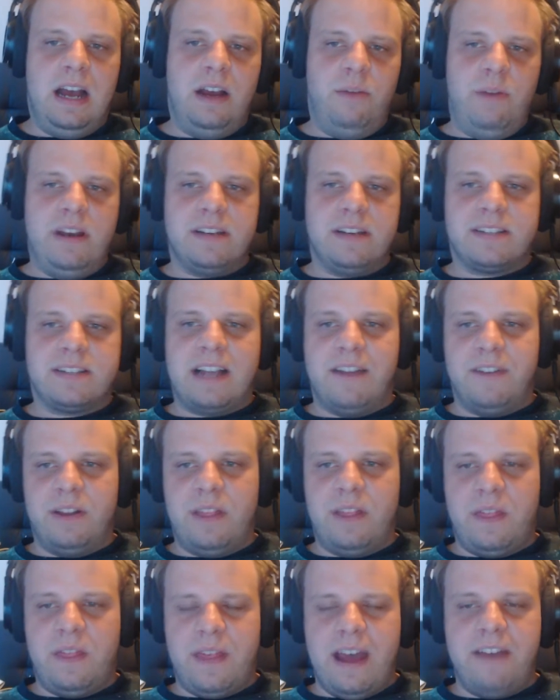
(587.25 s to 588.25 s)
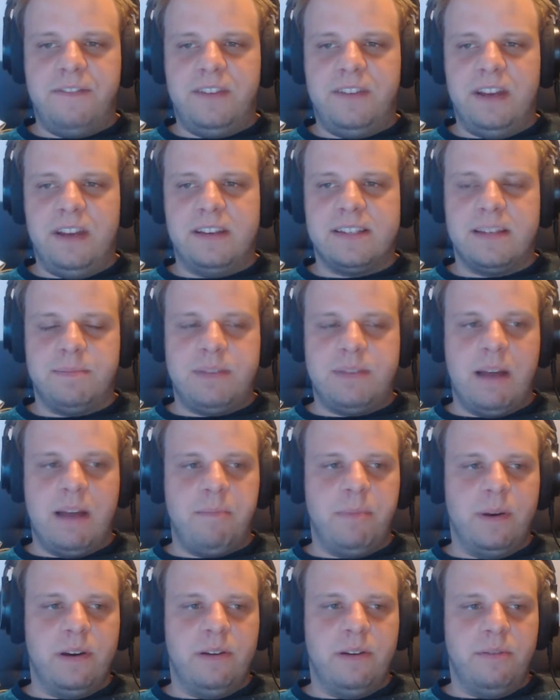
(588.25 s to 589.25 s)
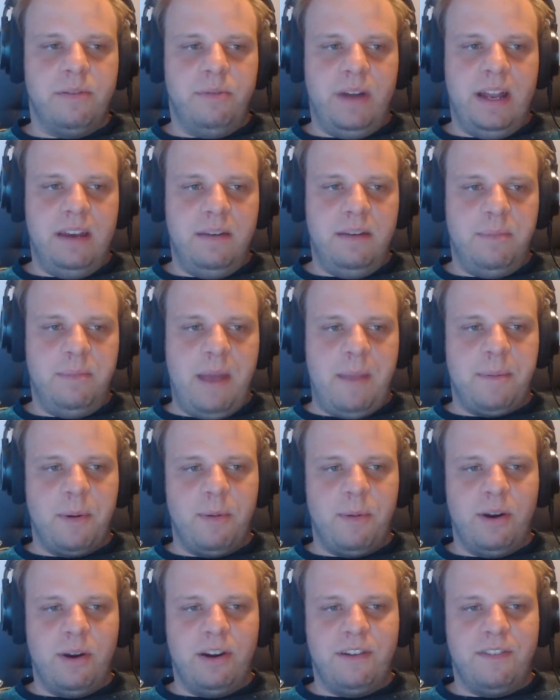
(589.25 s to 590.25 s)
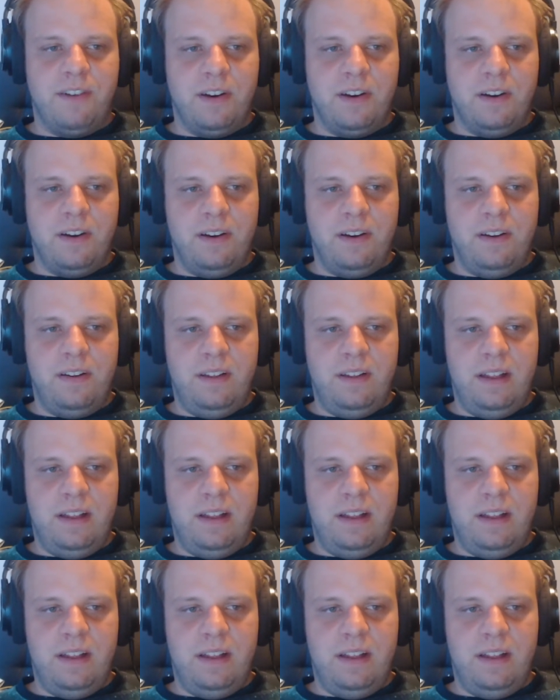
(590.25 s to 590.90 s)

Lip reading: We discovered the theft in September when paperwork for